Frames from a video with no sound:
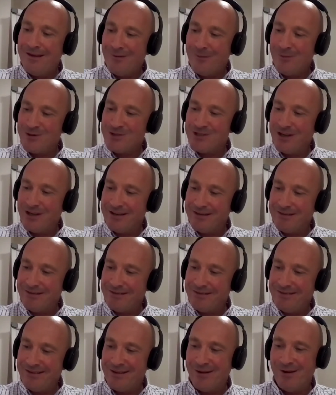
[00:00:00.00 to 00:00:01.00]
Which
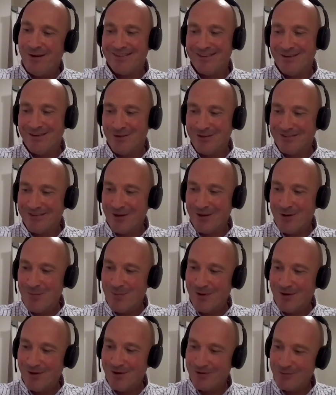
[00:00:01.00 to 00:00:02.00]
it's another
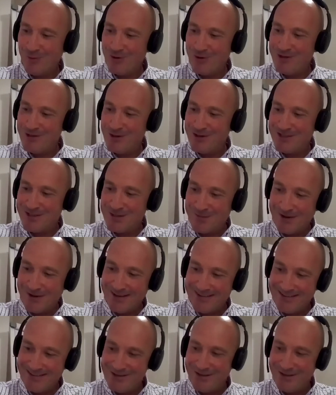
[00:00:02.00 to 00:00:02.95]
soapbox. What are you doing to me?